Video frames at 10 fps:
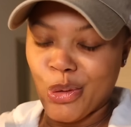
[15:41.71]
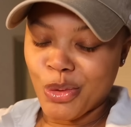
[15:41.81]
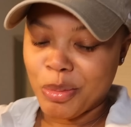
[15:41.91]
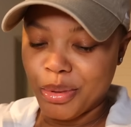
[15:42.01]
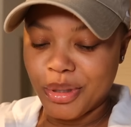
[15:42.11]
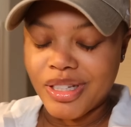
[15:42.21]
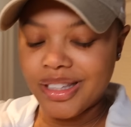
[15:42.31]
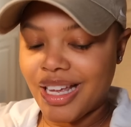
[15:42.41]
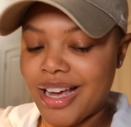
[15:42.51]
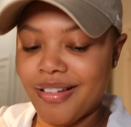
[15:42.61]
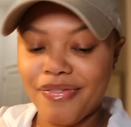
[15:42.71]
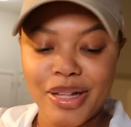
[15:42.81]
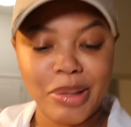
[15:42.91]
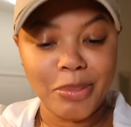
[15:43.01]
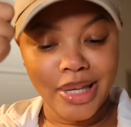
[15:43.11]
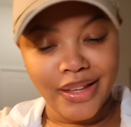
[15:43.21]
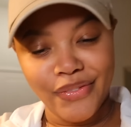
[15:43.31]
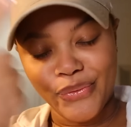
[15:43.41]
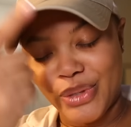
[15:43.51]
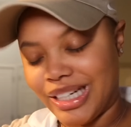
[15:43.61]
Reporting live from the meth
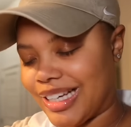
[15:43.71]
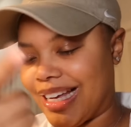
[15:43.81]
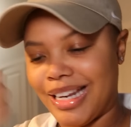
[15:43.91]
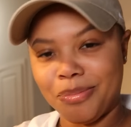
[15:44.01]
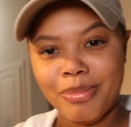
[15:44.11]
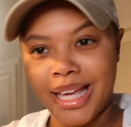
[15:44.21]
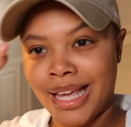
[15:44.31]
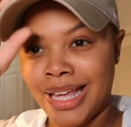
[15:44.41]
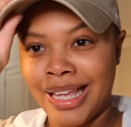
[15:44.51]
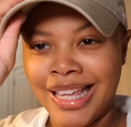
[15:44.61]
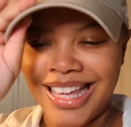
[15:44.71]
gutter, man.